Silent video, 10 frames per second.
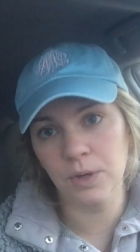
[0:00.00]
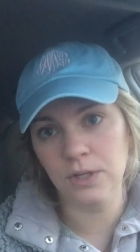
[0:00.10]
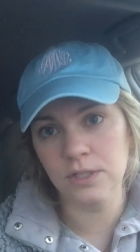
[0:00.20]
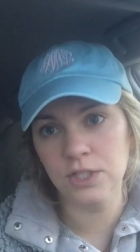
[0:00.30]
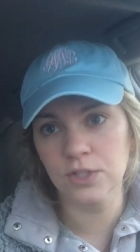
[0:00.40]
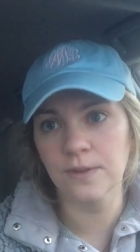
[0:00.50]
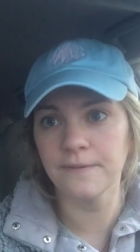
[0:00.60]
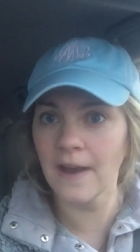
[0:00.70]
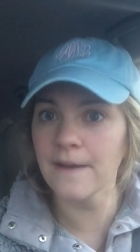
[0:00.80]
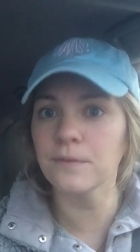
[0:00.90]
Griddles to the
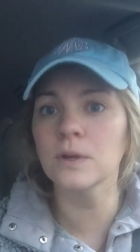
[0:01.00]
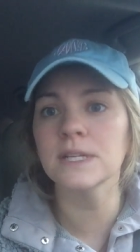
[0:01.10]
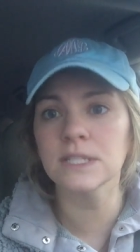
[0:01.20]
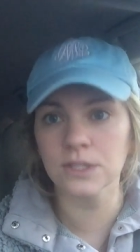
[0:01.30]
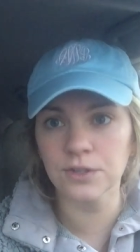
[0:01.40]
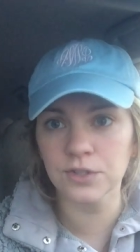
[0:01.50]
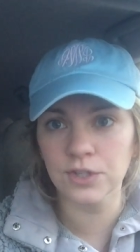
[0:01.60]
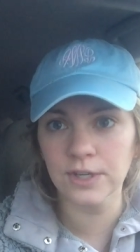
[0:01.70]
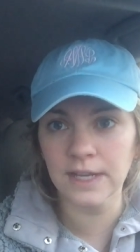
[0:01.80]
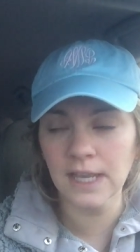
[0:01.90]
vet for his
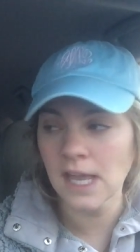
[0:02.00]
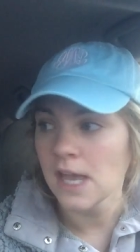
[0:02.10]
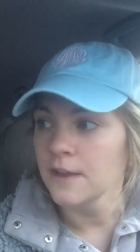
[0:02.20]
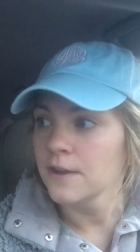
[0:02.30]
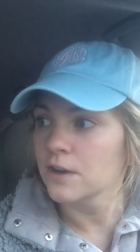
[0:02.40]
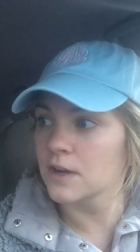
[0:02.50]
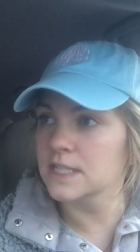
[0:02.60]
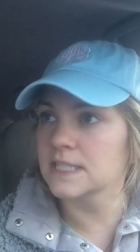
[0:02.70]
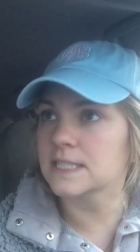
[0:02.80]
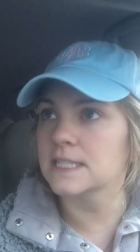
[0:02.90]
surgery.
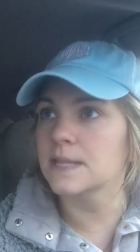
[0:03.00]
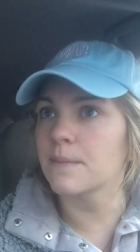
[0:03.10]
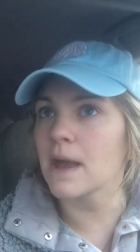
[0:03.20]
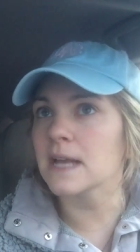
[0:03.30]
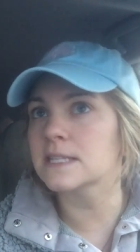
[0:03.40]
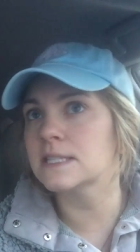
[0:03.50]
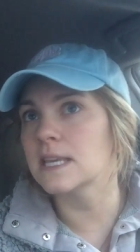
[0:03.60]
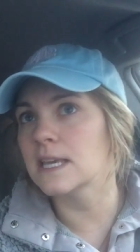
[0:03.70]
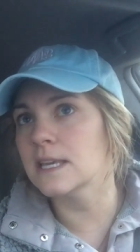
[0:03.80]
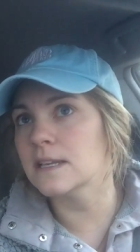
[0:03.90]
Grayson's in the back
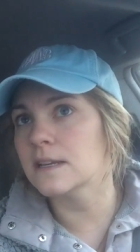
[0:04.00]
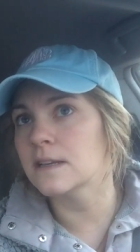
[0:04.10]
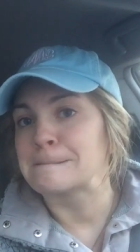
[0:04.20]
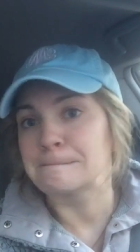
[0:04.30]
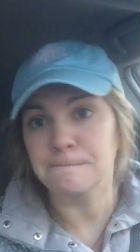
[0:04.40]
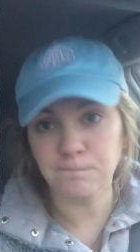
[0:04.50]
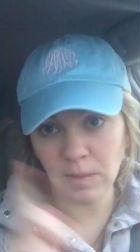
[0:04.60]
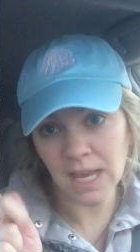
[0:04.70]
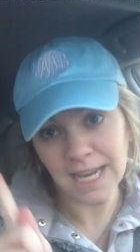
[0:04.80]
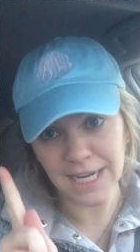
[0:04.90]
seat.
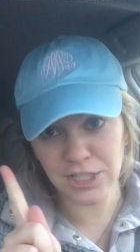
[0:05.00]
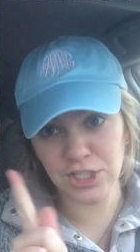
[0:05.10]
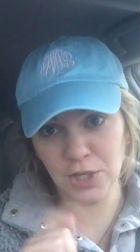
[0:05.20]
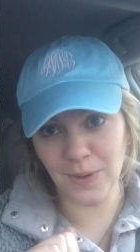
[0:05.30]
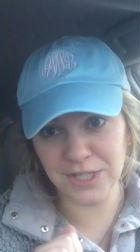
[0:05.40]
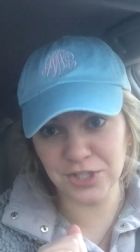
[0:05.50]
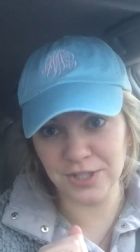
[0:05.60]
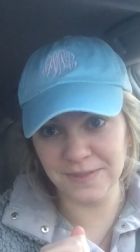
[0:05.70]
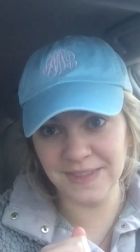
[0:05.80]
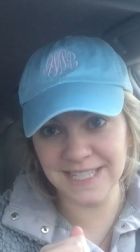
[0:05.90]
Here's the
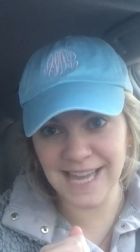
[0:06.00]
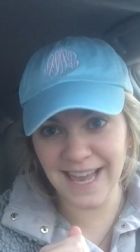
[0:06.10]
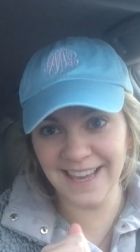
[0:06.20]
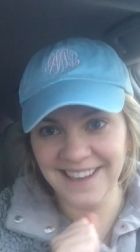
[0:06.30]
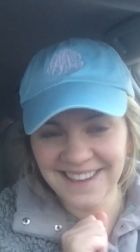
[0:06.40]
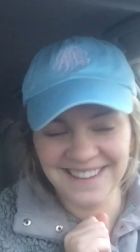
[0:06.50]
question of the day.